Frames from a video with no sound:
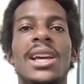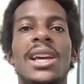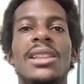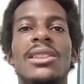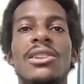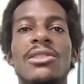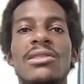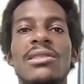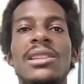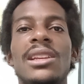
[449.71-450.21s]

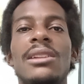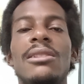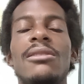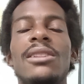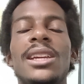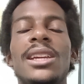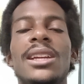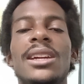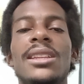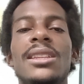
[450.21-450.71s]
There's
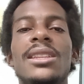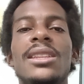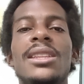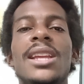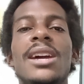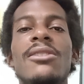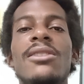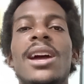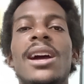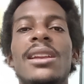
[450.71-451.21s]
literally
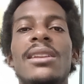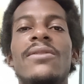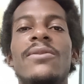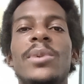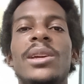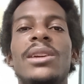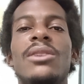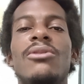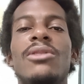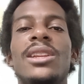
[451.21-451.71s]
not enough
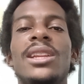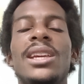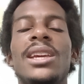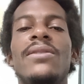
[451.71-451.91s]
Bitcoin to